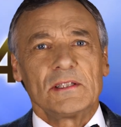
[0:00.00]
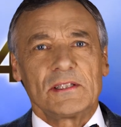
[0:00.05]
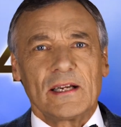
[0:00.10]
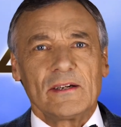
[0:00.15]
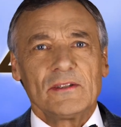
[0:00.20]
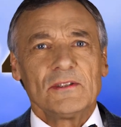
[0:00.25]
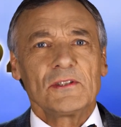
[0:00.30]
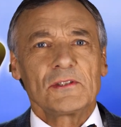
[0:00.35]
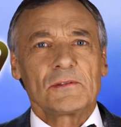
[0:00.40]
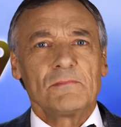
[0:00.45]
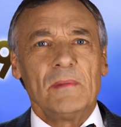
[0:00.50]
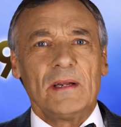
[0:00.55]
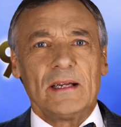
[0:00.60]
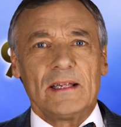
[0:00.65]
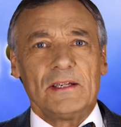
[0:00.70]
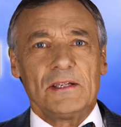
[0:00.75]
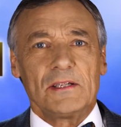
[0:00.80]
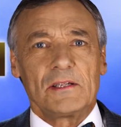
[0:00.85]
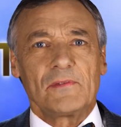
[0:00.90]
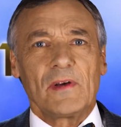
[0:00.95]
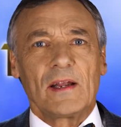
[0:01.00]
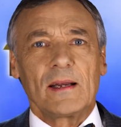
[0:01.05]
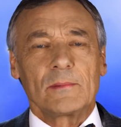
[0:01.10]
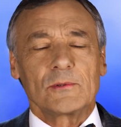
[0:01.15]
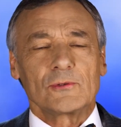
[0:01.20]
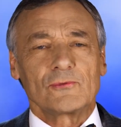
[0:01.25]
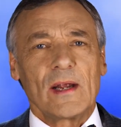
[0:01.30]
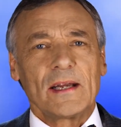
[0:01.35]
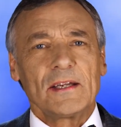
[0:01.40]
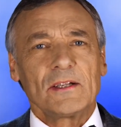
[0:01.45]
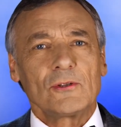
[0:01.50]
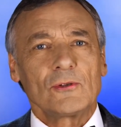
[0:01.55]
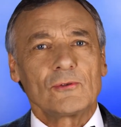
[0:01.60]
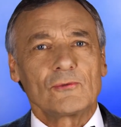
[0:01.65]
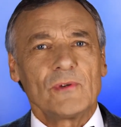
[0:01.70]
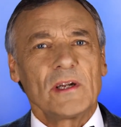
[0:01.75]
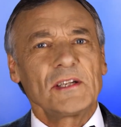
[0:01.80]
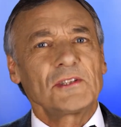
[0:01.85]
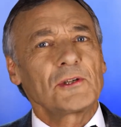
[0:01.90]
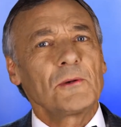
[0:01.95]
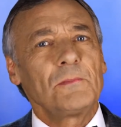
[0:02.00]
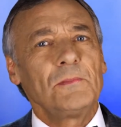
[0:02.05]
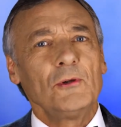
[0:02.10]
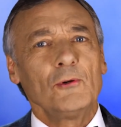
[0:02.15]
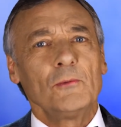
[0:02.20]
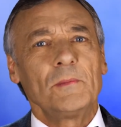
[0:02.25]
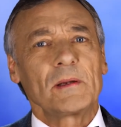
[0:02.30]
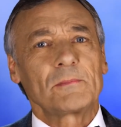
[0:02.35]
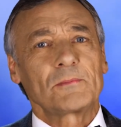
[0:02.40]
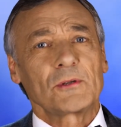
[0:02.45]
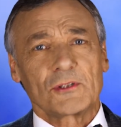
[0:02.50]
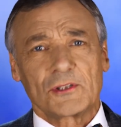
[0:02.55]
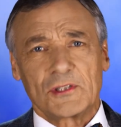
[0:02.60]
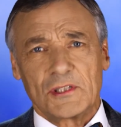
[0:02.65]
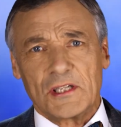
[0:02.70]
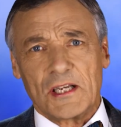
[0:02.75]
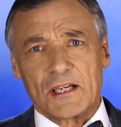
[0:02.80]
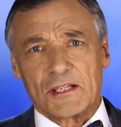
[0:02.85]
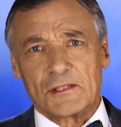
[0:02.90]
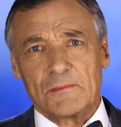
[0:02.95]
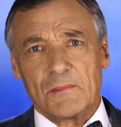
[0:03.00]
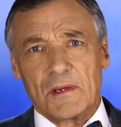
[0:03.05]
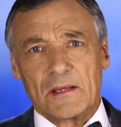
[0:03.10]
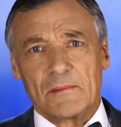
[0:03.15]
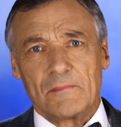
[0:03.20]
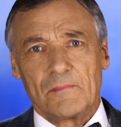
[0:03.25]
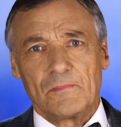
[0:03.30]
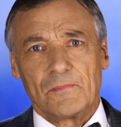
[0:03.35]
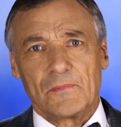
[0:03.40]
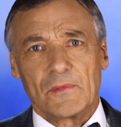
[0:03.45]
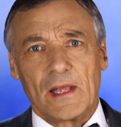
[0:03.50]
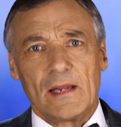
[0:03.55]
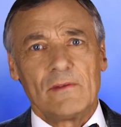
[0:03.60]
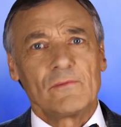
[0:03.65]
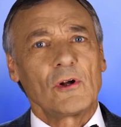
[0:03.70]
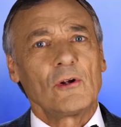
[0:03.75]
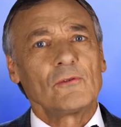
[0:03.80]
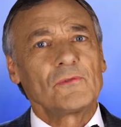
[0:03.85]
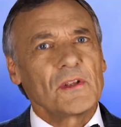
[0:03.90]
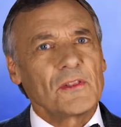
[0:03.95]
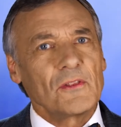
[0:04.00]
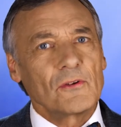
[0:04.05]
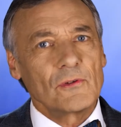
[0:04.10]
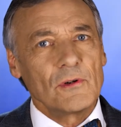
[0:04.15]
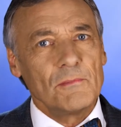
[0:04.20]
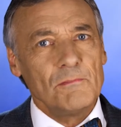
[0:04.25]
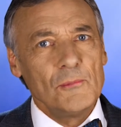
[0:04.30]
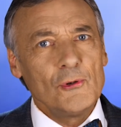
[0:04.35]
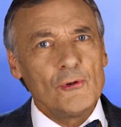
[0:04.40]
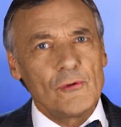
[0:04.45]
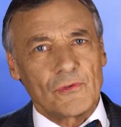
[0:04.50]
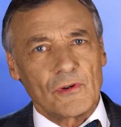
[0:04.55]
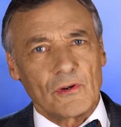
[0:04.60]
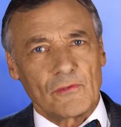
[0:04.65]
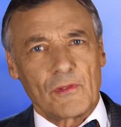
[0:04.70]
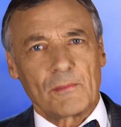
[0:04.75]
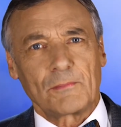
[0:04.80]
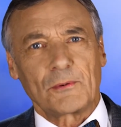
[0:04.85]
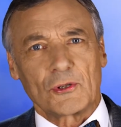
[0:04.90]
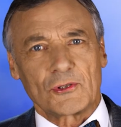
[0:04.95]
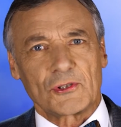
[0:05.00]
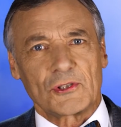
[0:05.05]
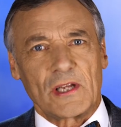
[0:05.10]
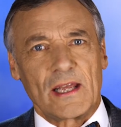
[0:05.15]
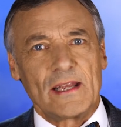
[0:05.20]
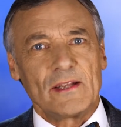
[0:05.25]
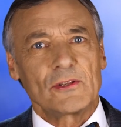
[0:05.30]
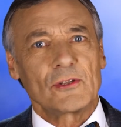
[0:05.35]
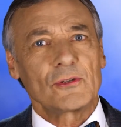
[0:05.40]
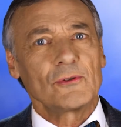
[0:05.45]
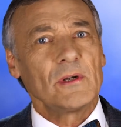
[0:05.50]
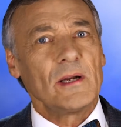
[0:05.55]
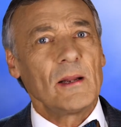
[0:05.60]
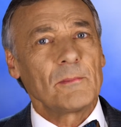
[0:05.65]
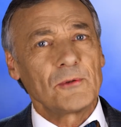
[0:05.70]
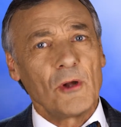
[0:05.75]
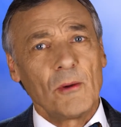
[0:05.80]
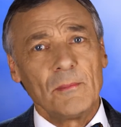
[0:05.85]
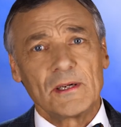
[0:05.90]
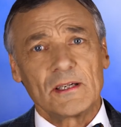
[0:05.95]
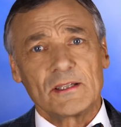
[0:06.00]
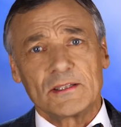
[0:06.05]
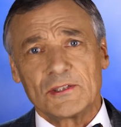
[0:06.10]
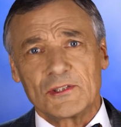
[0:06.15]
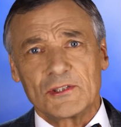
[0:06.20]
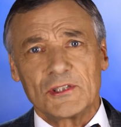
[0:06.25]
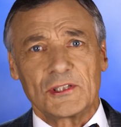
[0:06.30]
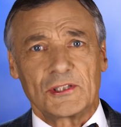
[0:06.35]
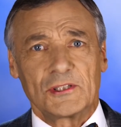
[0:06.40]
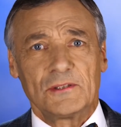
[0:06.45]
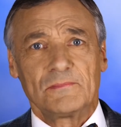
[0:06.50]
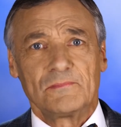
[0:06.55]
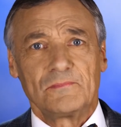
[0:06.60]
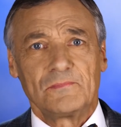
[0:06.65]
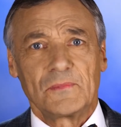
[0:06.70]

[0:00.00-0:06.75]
Terence Millin developed radical retropubic prostatectomy, involving the removal of the prostate through an abdominal incision,